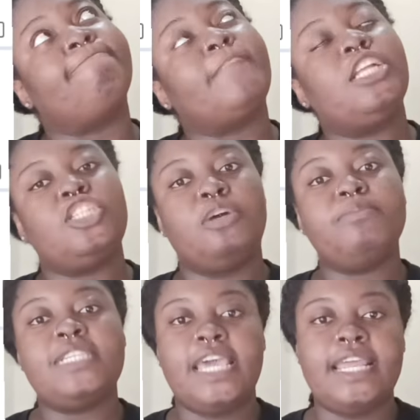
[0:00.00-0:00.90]
jump
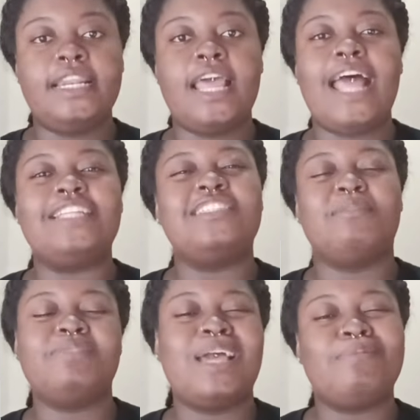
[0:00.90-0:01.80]
10, and
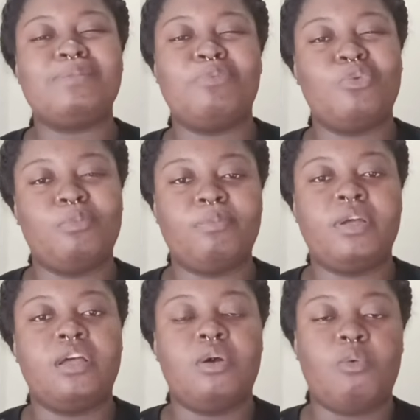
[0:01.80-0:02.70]
sometimes boom
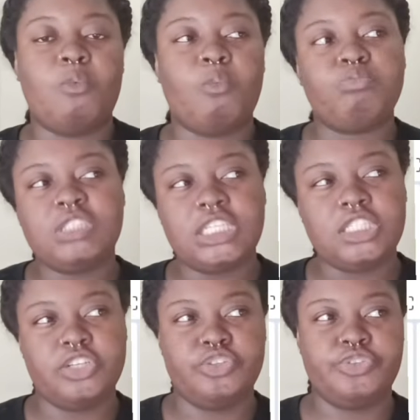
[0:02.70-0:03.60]

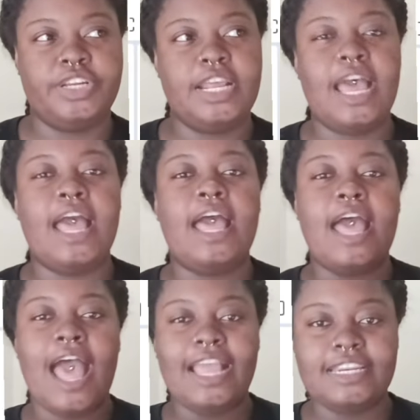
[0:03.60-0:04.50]
600.
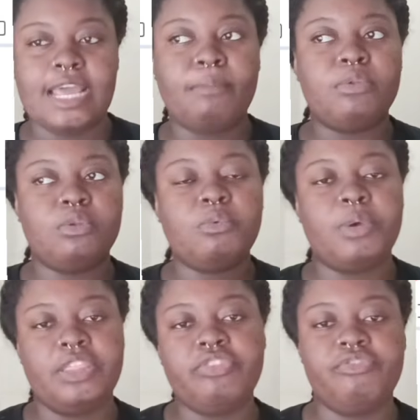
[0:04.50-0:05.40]
I dabble
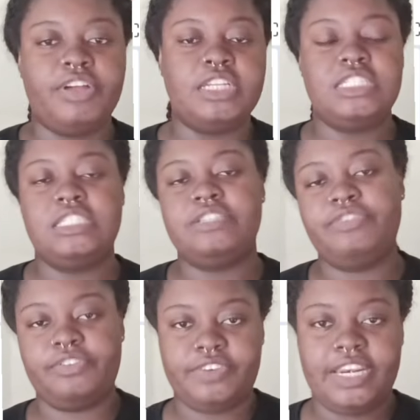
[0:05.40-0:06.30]
with volatility
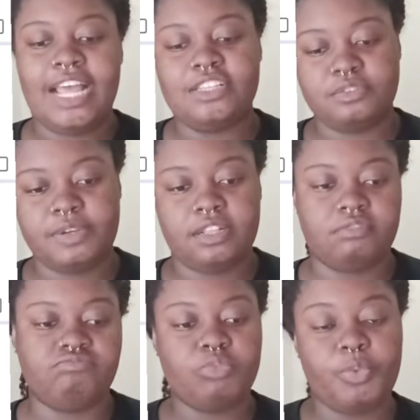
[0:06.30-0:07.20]
15 as well
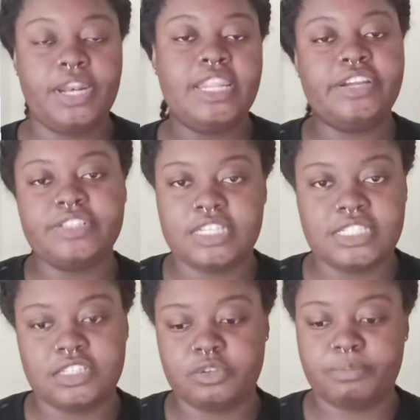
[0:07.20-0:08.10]
when there's a
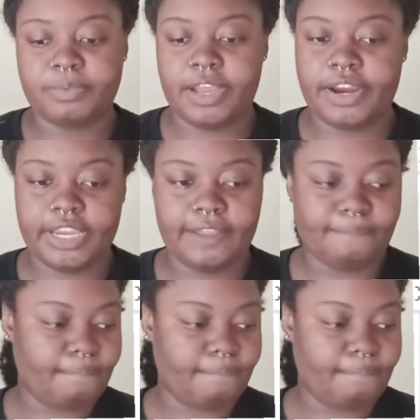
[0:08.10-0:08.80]
setup. Alright,